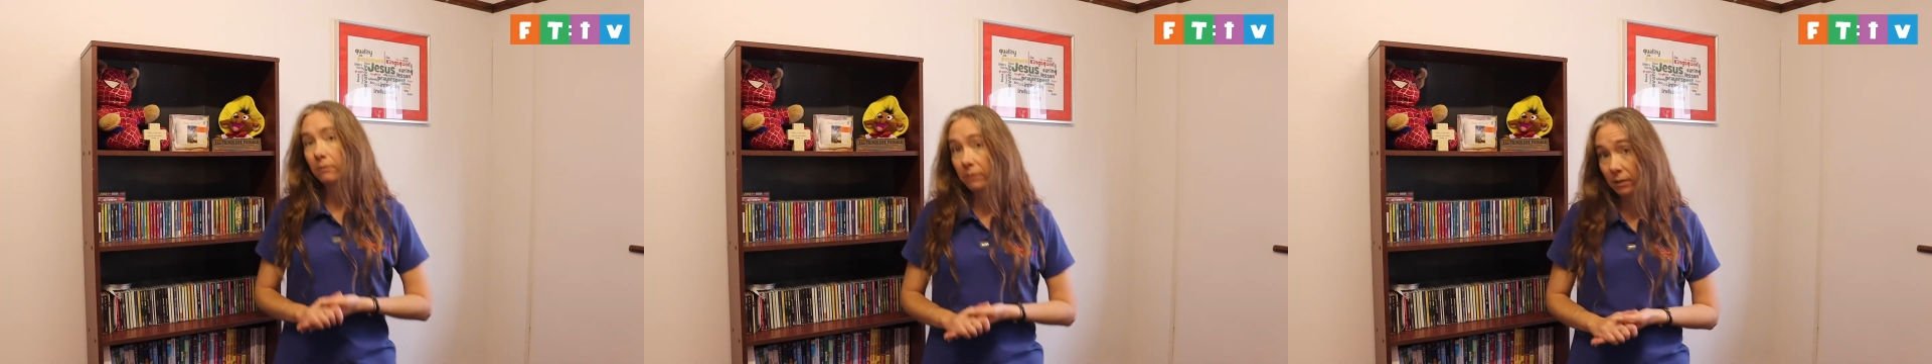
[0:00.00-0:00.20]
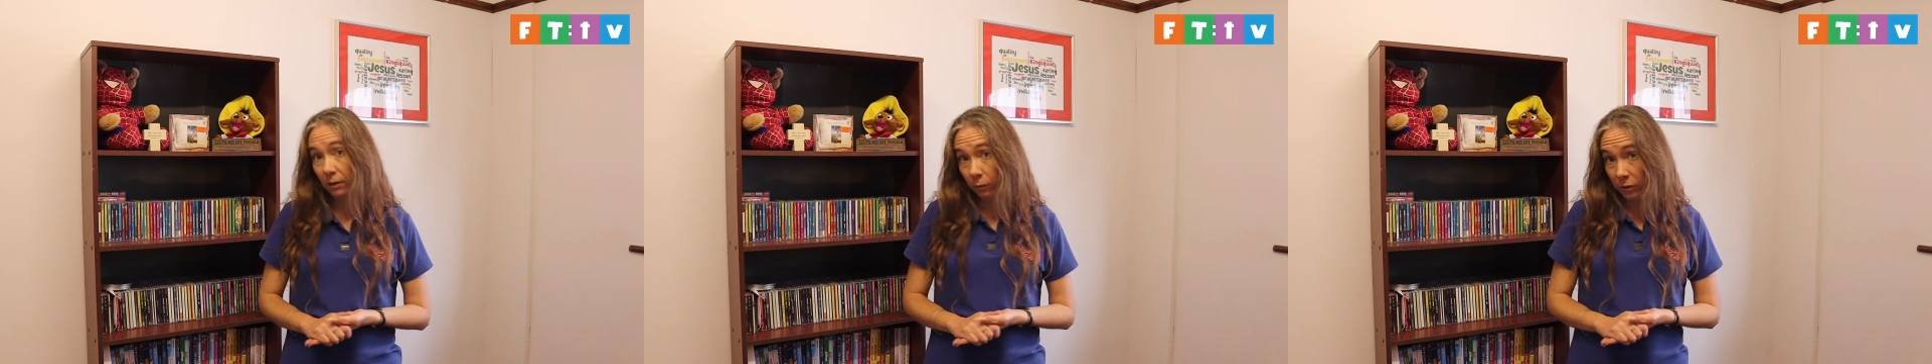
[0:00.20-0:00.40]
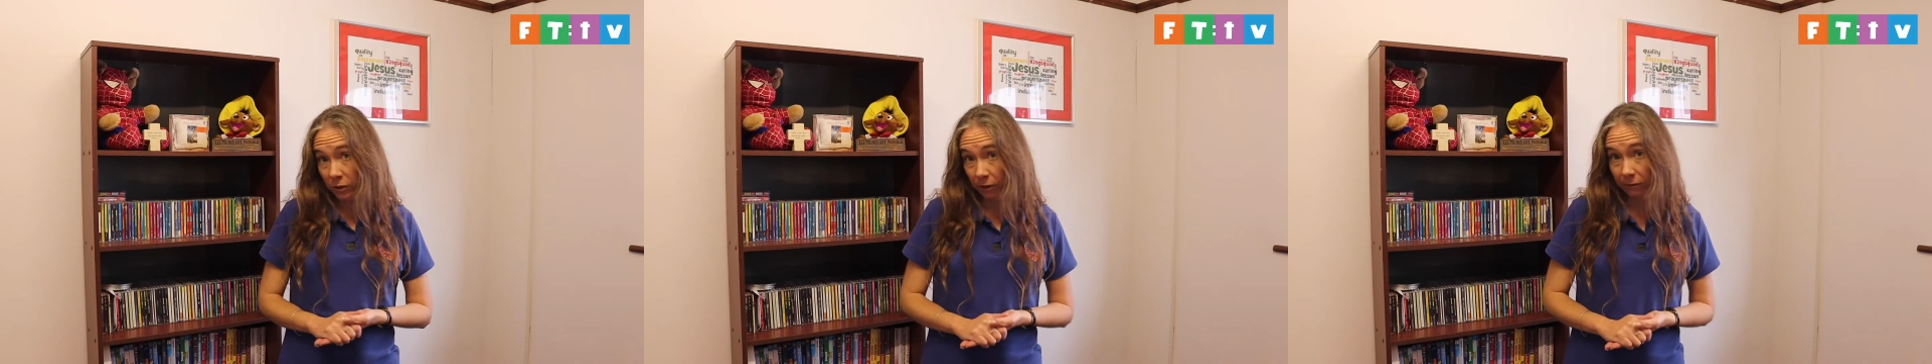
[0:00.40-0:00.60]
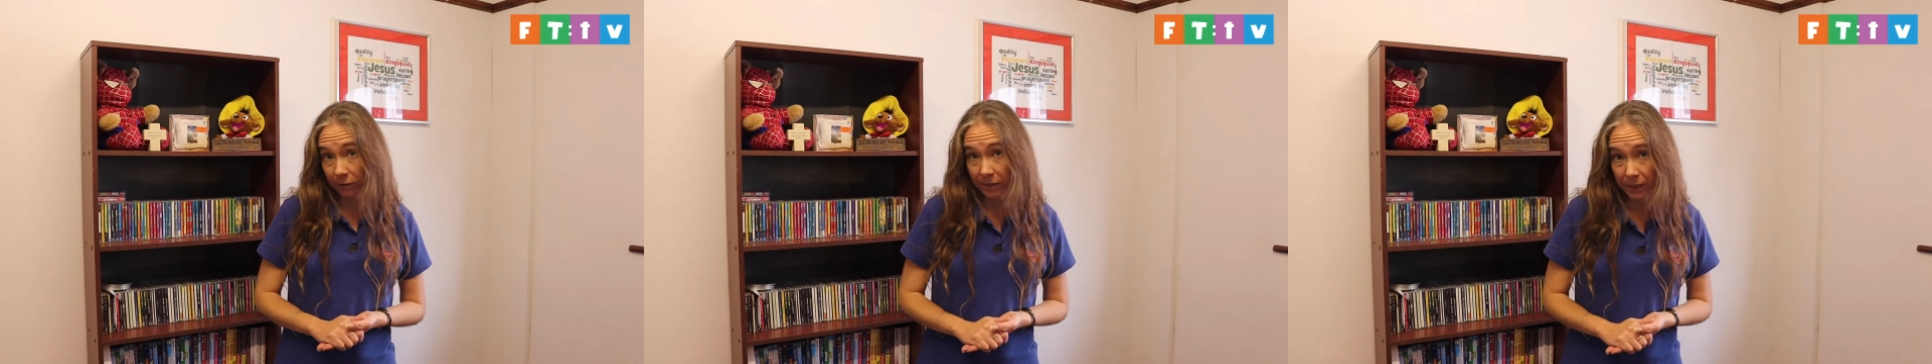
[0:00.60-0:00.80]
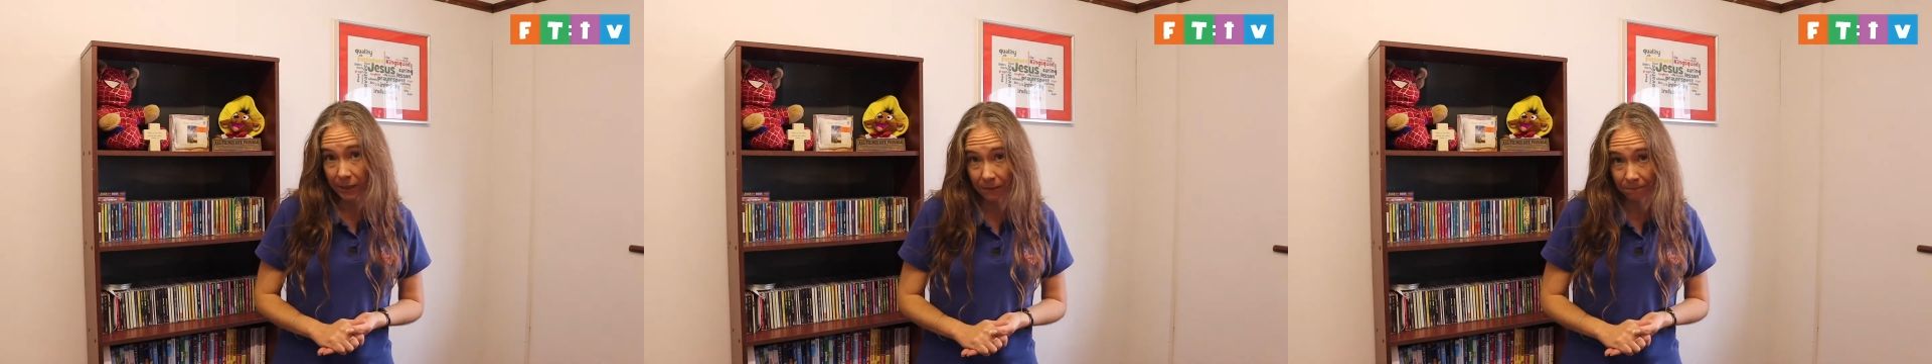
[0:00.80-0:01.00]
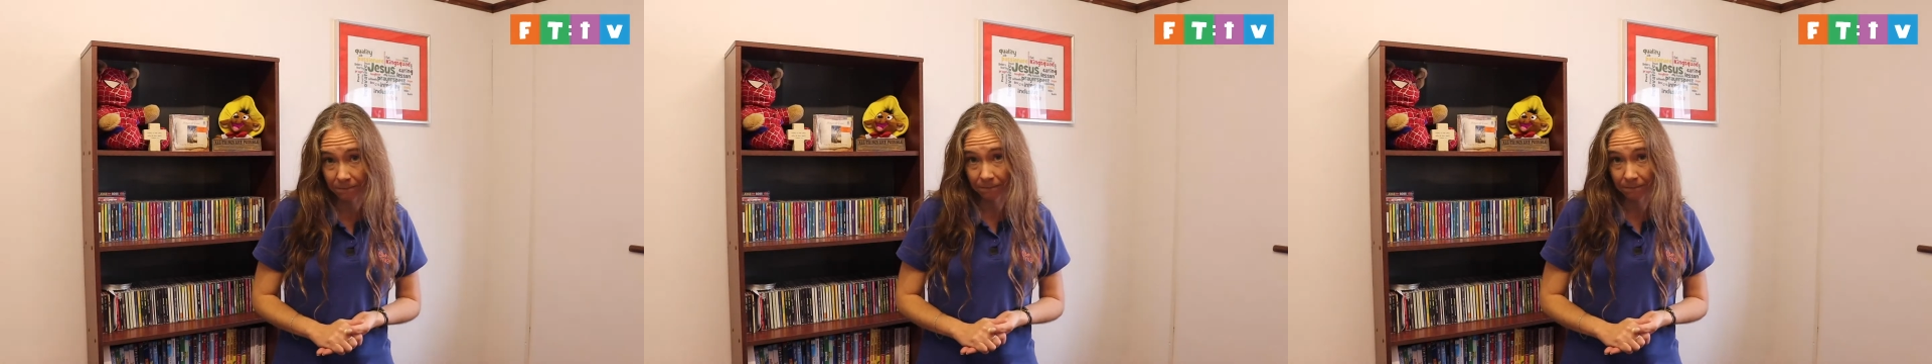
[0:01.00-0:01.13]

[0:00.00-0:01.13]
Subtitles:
do you know what Jonah did?